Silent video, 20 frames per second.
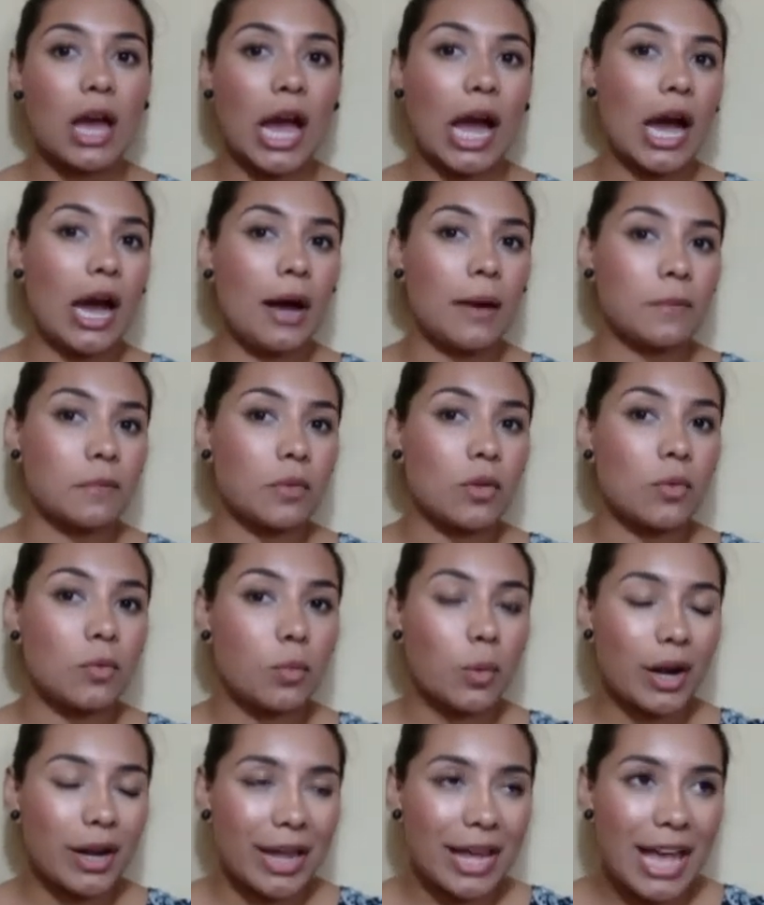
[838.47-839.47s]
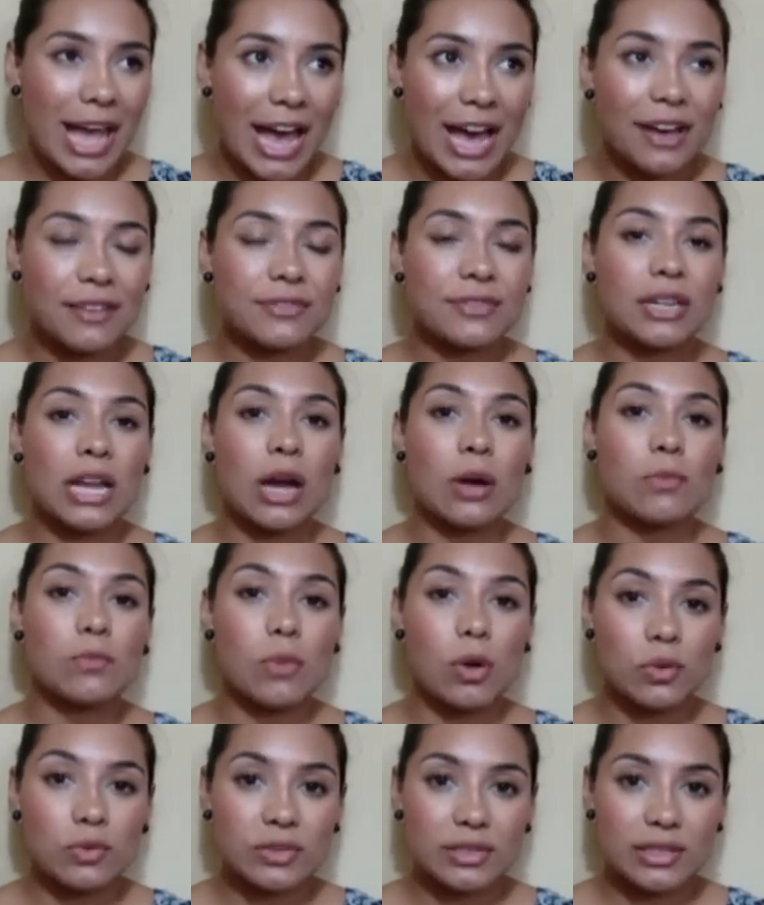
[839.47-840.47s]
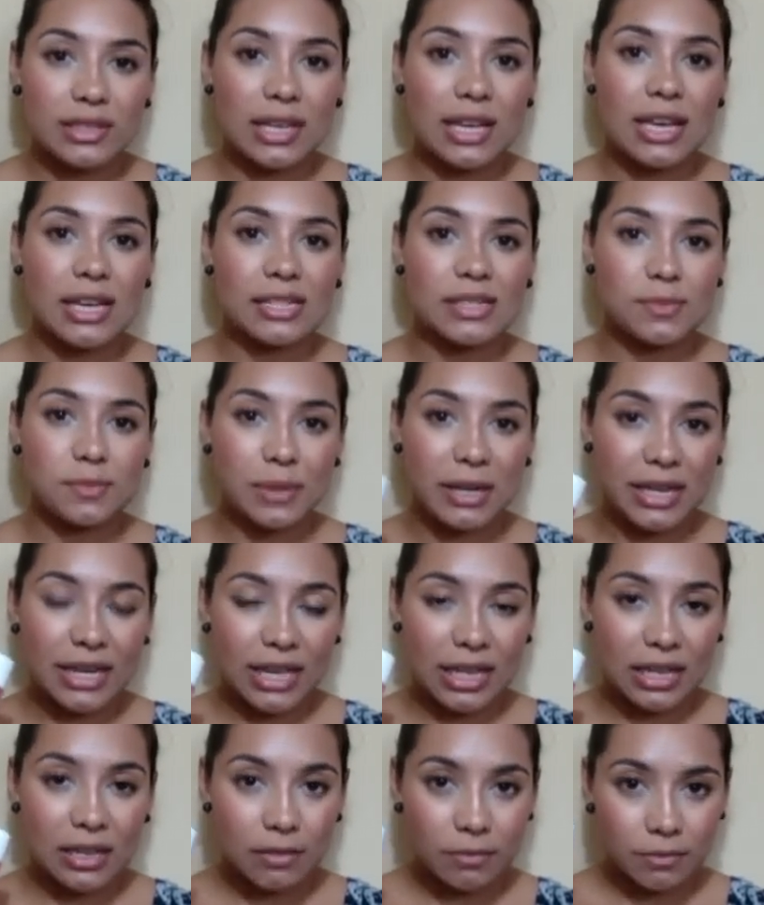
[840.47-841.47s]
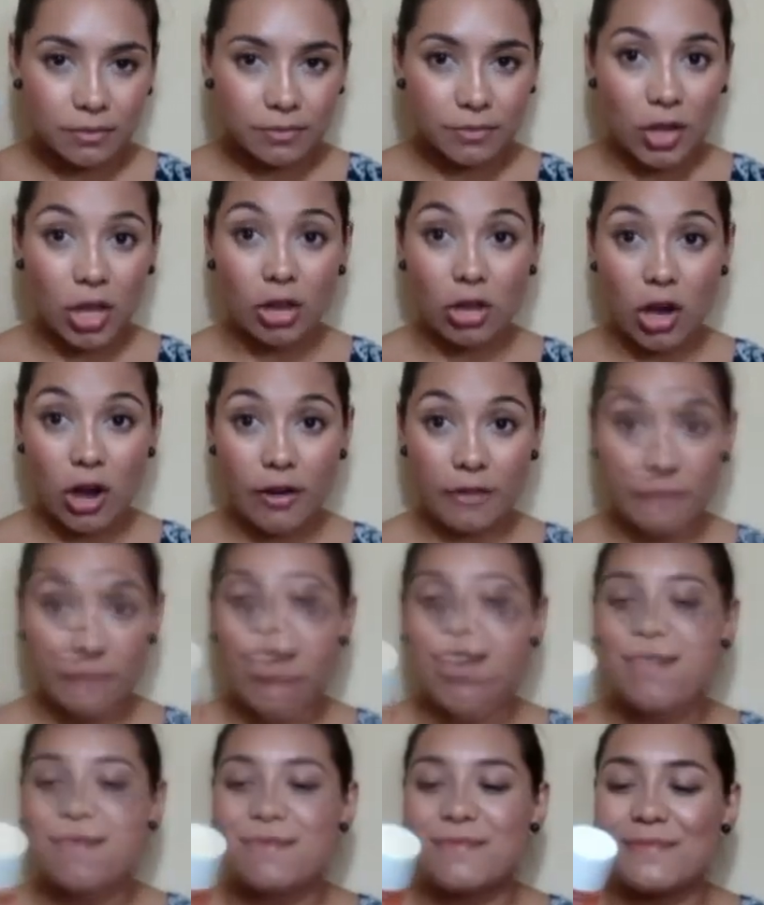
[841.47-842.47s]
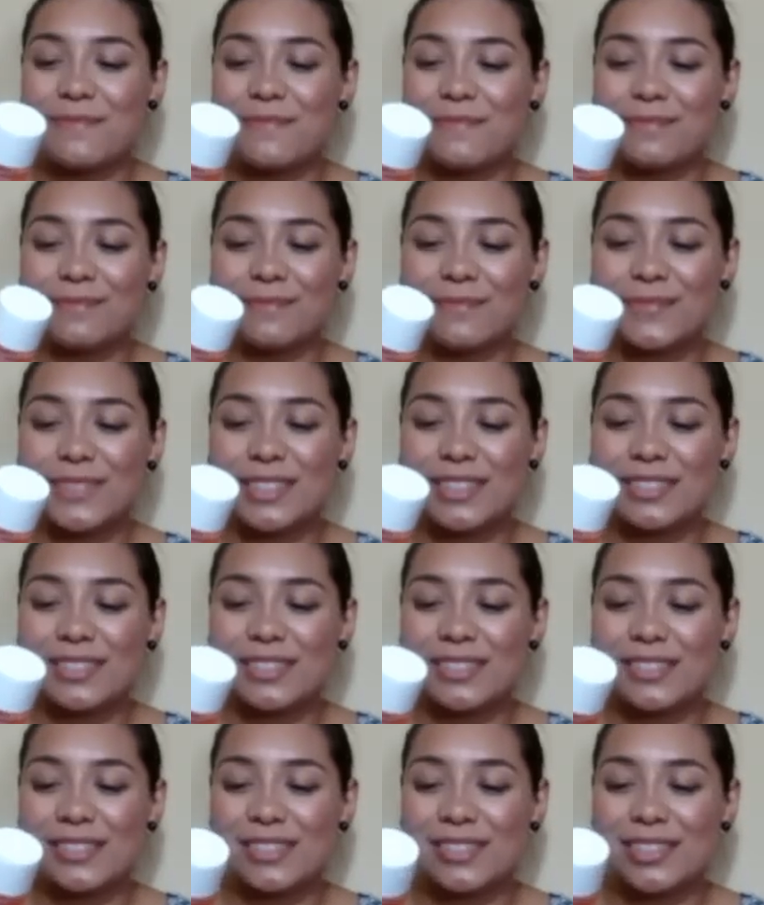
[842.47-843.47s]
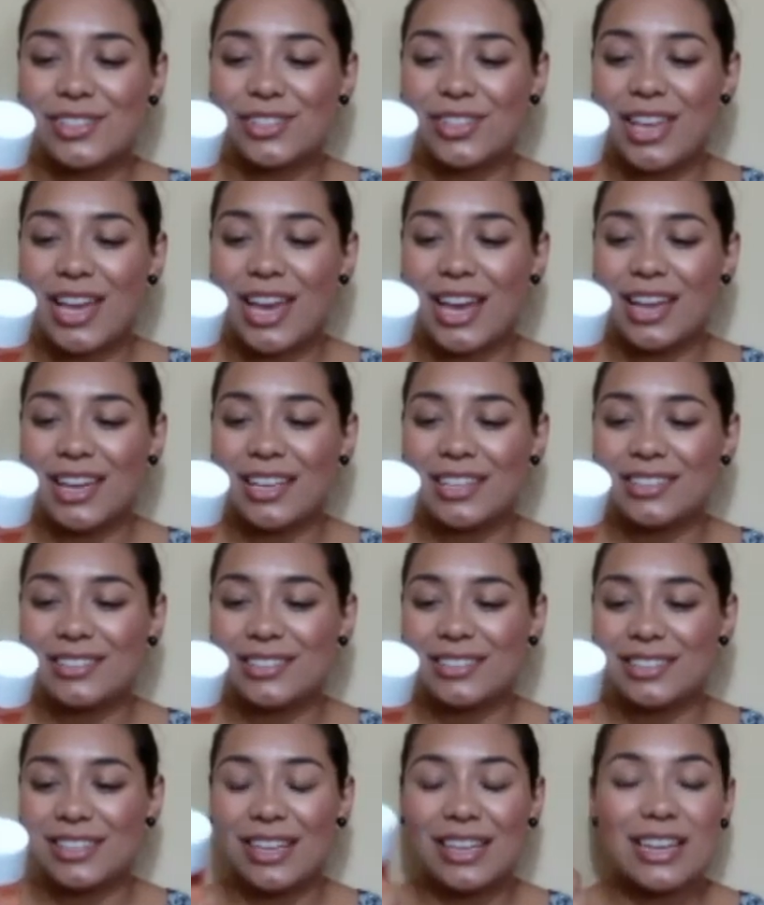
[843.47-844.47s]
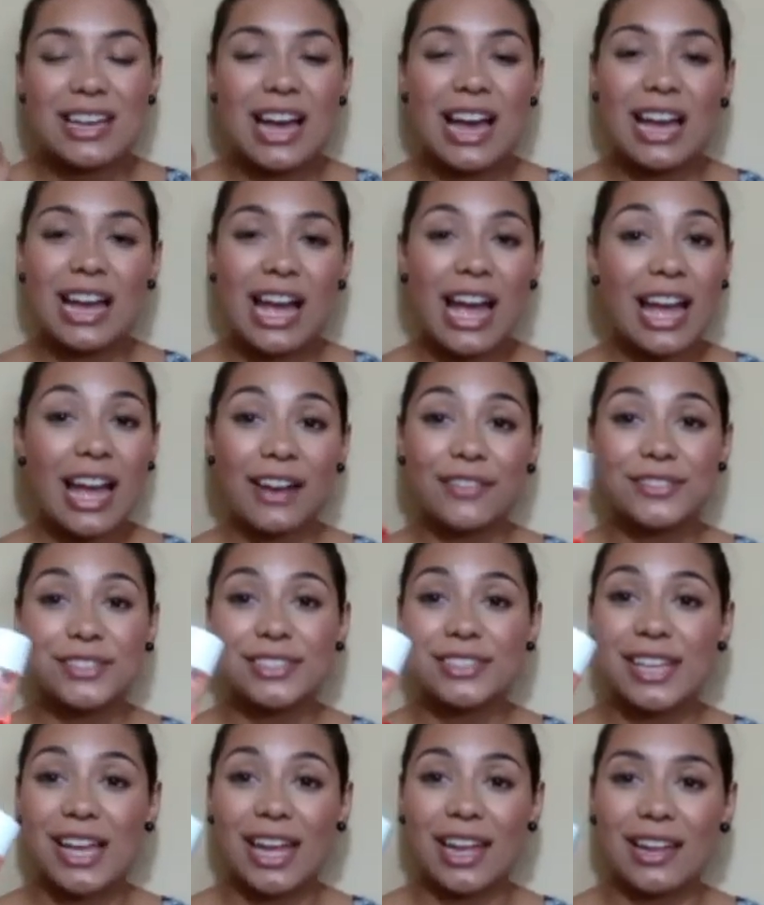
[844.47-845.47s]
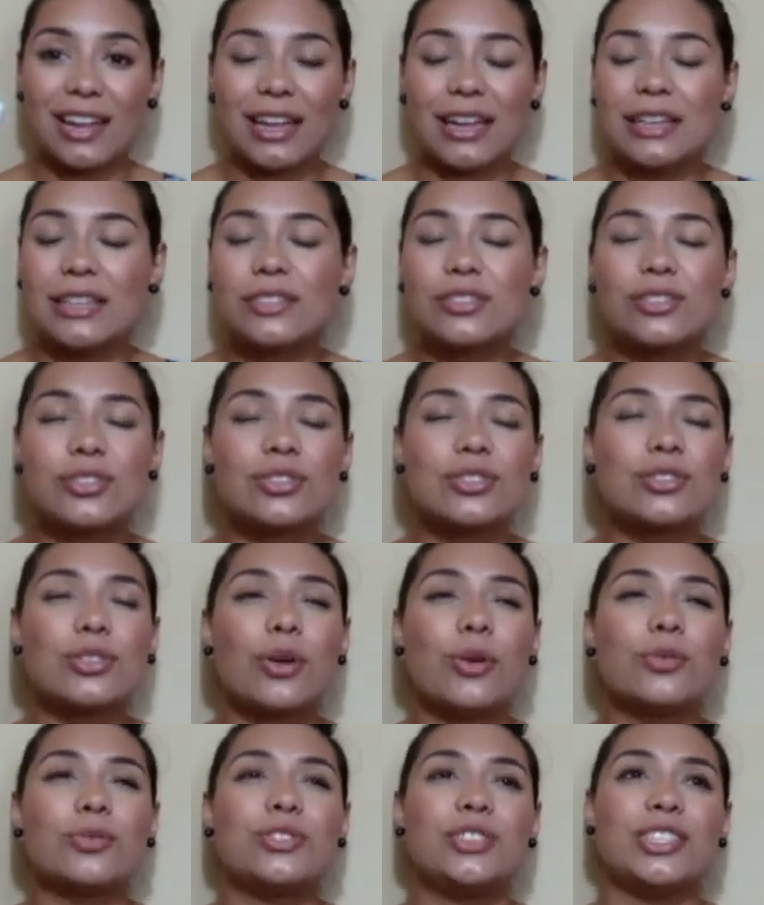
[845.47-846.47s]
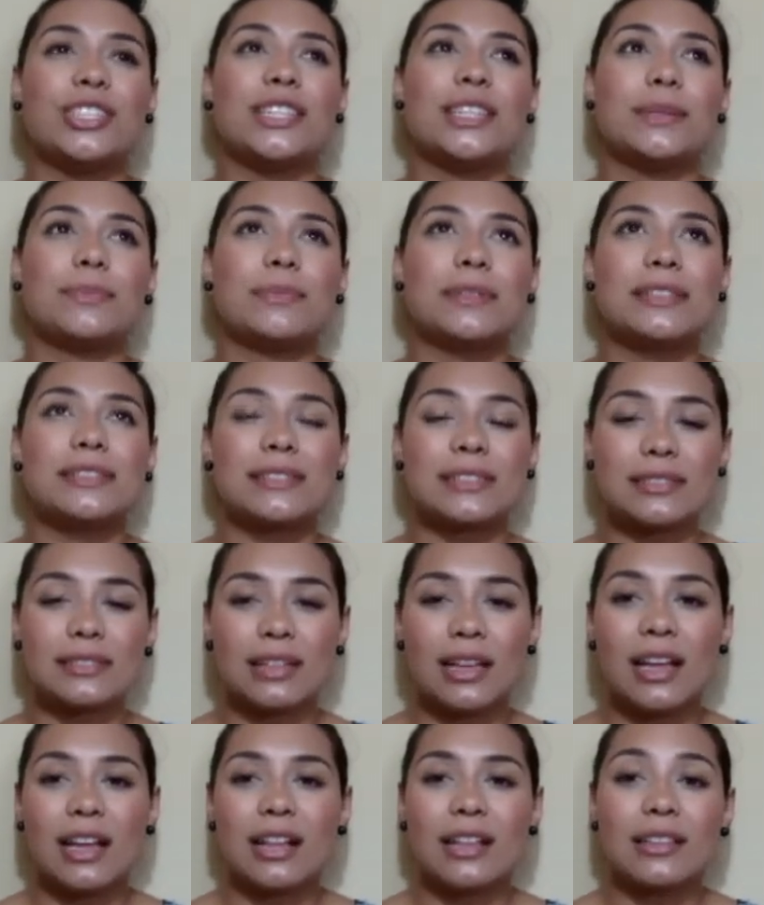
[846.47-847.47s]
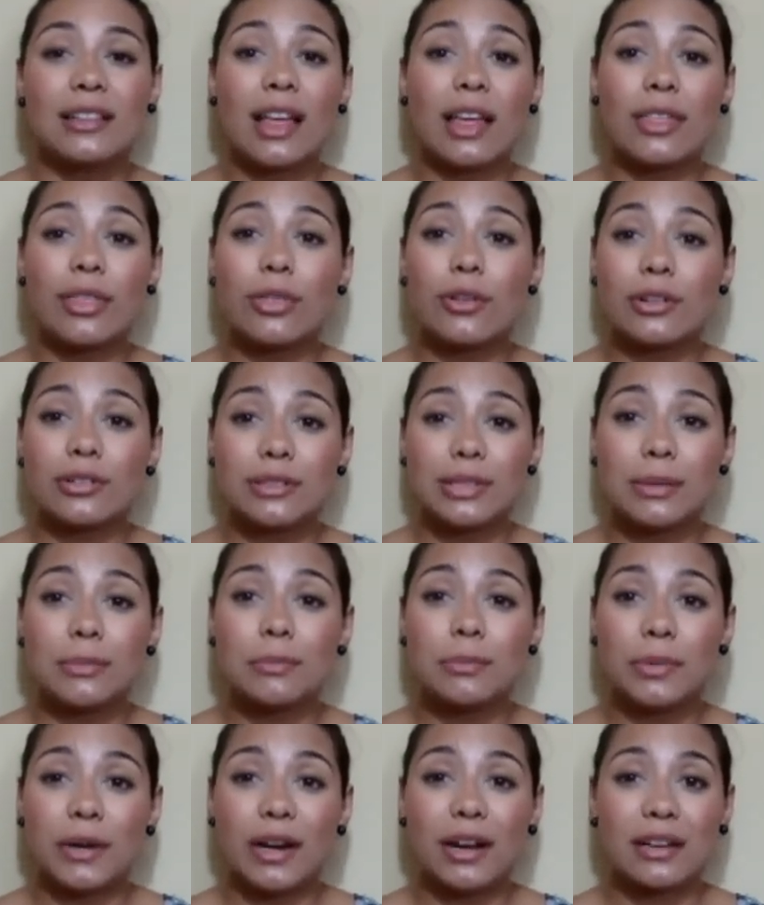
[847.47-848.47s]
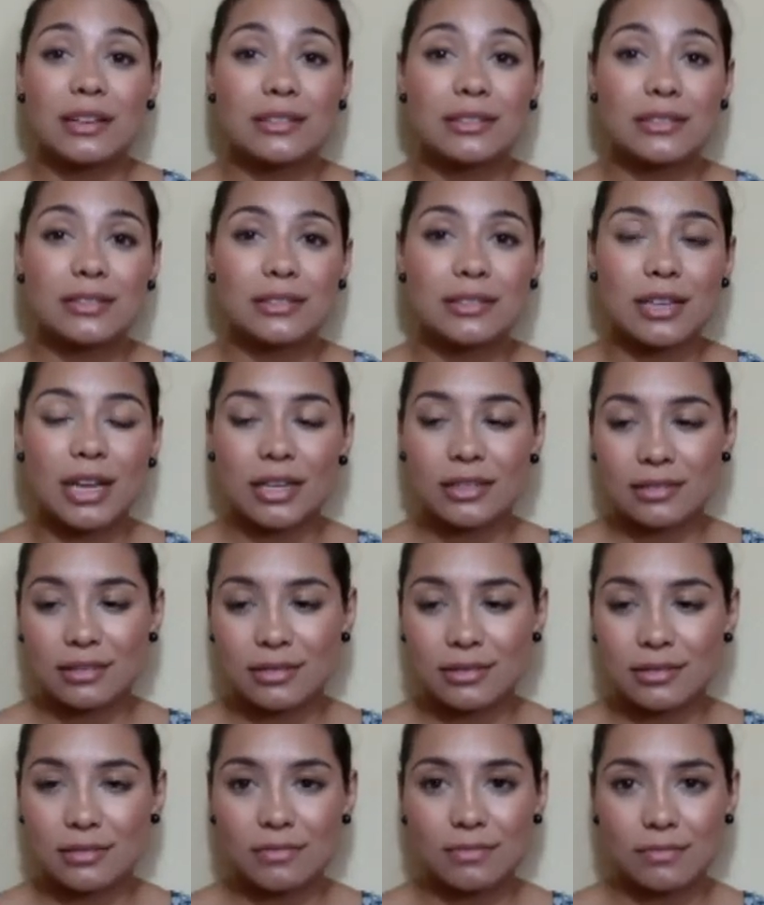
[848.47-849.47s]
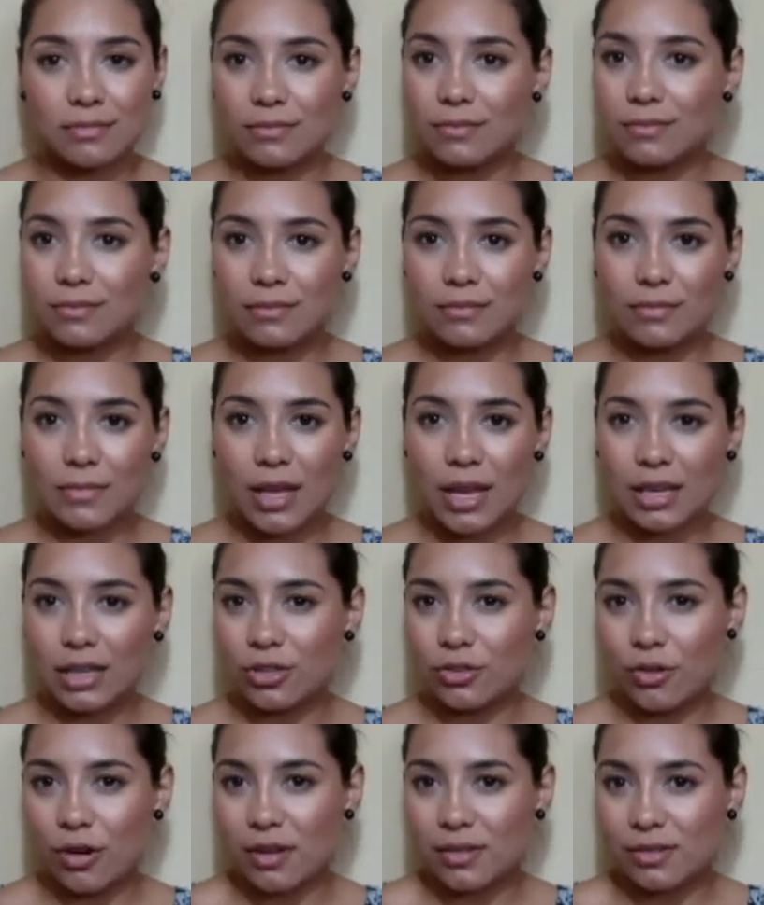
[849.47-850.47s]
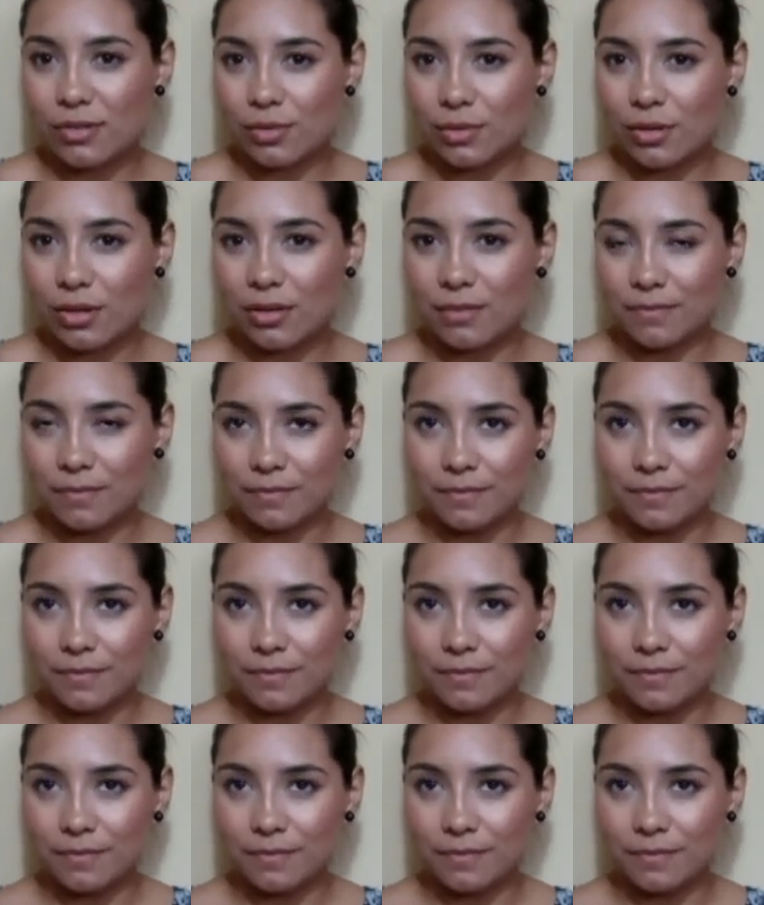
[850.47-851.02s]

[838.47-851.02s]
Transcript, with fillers: Um, what I have now mostly is pitting, a lot of um, it. yeah, it's, I, I have to say, and it's so cheap. It's like 13 bucks at any drugstore.